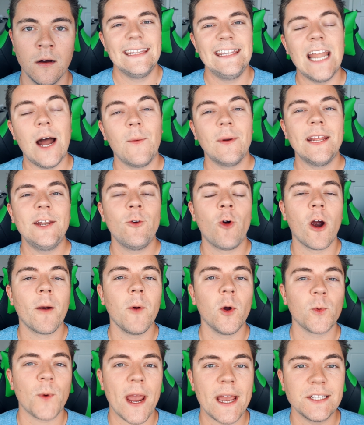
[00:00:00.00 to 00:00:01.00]
Now, in a
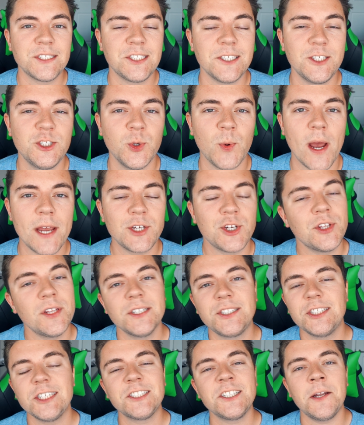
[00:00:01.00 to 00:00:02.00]
normal raid situation,
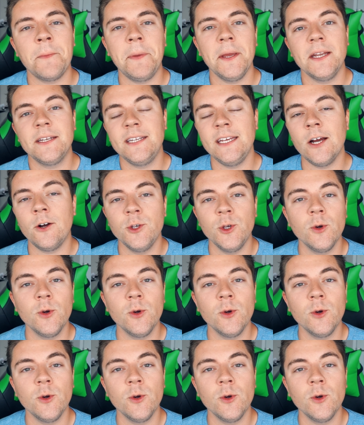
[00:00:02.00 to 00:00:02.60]
this isn't a big deal.